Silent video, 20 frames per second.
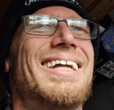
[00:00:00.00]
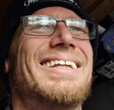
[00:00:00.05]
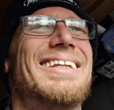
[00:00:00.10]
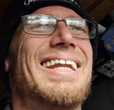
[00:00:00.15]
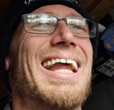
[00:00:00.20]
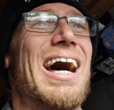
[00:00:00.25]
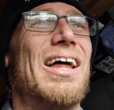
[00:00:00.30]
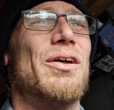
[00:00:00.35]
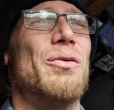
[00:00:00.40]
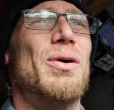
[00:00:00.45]

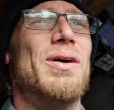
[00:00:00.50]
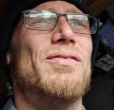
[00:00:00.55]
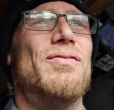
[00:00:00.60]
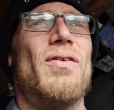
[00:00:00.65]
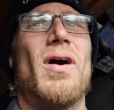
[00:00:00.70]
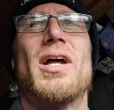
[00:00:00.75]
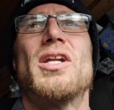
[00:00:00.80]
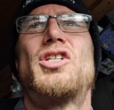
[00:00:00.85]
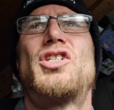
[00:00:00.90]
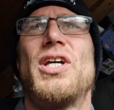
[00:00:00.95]
Now that we've
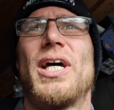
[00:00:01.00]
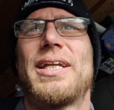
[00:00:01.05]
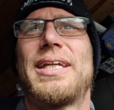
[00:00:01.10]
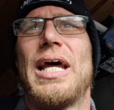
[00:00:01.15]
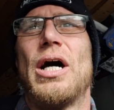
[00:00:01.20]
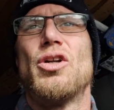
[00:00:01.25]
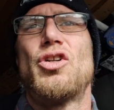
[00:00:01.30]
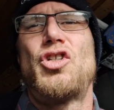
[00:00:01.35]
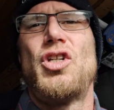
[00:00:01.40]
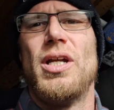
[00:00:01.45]
checked
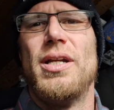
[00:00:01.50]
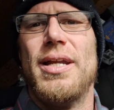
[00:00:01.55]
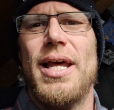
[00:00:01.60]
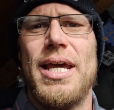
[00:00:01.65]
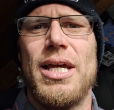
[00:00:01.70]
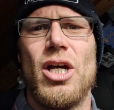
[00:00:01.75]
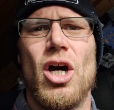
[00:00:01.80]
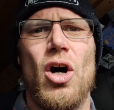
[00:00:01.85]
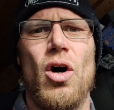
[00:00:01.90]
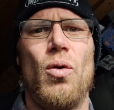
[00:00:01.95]
out
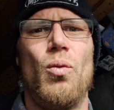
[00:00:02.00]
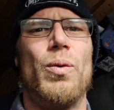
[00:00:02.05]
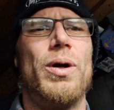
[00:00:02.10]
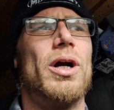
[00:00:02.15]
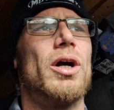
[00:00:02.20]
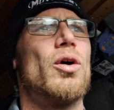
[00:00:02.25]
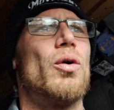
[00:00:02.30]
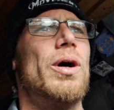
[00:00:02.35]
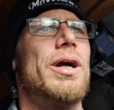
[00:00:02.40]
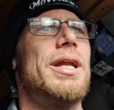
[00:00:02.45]
Chittenango, we
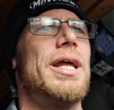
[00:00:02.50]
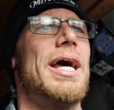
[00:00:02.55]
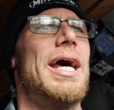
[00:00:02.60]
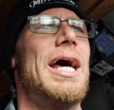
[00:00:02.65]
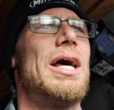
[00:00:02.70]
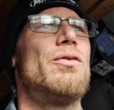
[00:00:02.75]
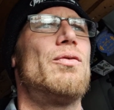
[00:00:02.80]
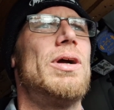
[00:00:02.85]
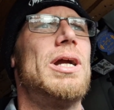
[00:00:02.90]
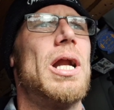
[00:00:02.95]
are going to
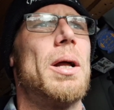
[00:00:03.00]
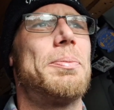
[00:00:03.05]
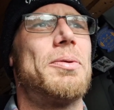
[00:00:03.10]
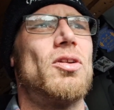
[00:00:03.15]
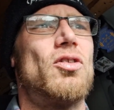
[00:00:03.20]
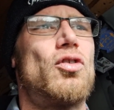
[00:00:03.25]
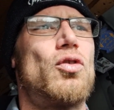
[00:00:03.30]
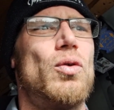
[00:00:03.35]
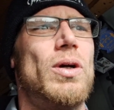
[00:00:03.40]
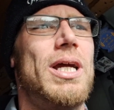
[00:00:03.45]
head right up the
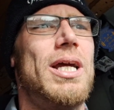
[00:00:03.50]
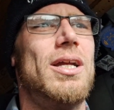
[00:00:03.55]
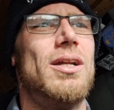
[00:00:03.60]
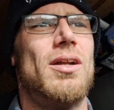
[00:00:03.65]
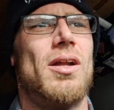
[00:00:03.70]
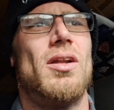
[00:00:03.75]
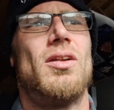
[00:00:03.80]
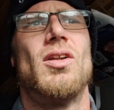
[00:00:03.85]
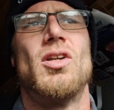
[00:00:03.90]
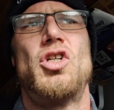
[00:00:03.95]
street
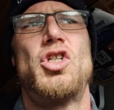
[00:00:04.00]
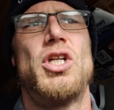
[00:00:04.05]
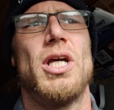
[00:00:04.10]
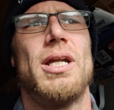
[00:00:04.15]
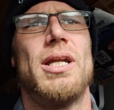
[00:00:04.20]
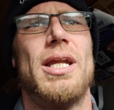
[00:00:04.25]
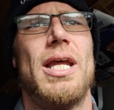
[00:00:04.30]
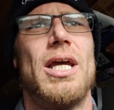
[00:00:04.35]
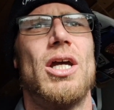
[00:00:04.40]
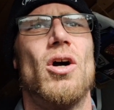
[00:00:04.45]
to
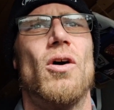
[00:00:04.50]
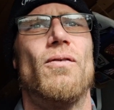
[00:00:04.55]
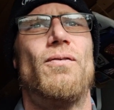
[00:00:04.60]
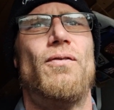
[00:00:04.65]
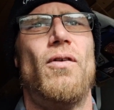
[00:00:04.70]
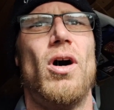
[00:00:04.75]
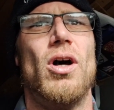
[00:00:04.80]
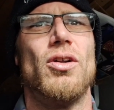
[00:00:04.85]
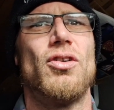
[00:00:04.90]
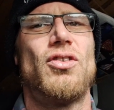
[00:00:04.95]
Chittenango
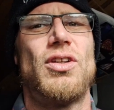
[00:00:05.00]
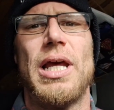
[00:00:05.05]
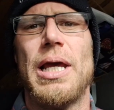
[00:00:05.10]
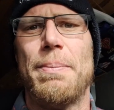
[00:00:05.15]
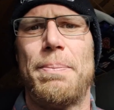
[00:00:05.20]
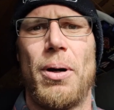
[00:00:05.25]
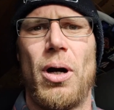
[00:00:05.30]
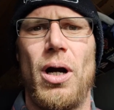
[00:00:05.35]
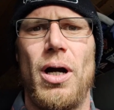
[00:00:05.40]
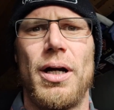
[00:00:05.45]
Falls
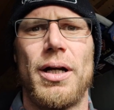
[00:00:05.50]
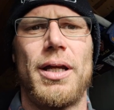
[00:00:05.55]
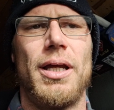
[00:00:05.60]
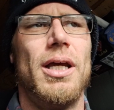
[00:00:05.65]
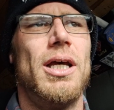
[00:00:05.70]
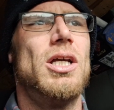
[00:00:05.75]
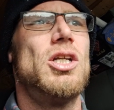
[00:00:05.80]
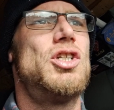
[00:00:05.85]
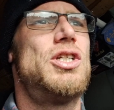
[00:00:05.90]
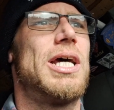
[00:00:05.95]
State Park,
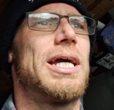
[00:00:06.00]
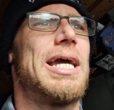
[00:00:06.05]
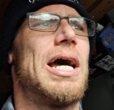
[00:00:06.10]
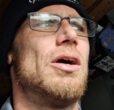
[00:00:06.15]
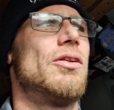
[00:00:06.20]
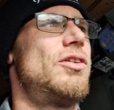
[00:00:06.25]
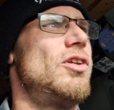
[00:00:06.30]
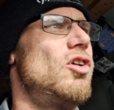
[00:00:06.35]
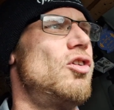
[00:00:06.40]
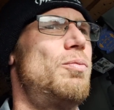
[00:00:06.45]
check
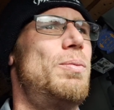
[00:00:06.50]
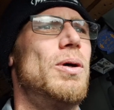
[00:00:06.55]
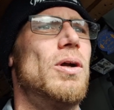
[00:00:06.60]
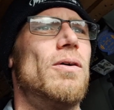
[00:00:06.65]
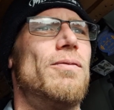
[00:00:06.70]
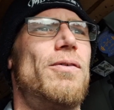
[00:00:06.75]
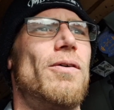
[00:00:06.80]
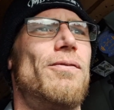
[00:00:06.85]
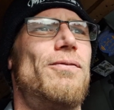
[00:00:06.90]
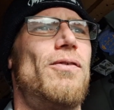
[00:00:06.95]
out these
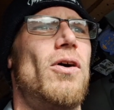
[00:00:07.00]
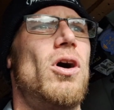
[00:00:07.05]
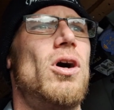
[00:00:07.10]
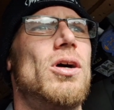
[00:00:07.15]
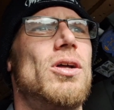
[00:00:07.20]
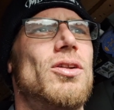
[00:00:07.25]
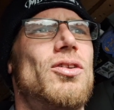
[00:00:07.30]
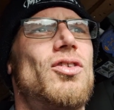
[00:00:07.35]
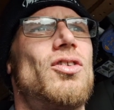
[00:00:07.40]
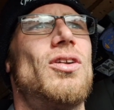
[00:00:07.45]
beautiful
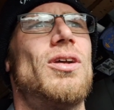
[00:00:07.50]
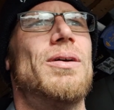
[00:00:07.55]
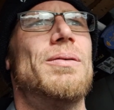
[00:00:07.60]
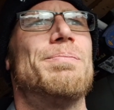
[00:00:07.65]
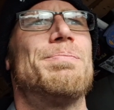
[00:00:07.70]
falls.